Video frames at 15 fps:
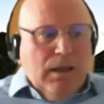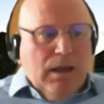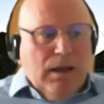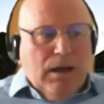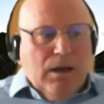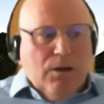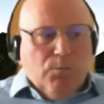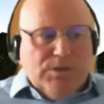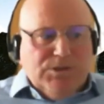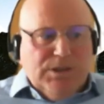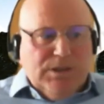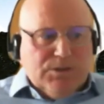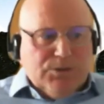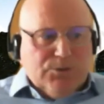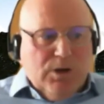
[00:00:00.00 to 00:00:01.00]
uh, which he
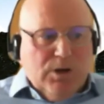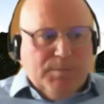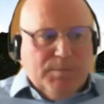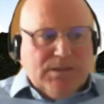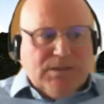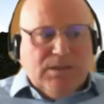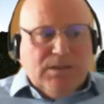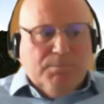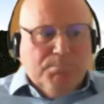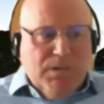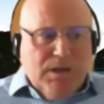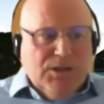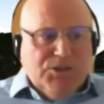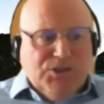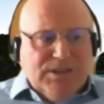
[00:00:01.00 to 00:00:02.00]
described as an
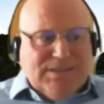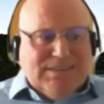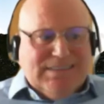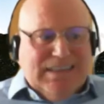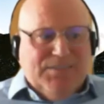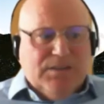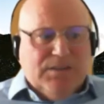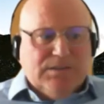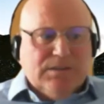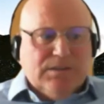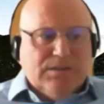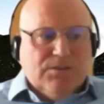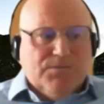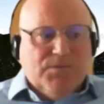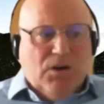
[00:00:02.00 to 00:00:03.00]
emerging
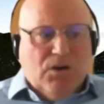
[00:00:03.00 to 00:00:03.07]
synthesis of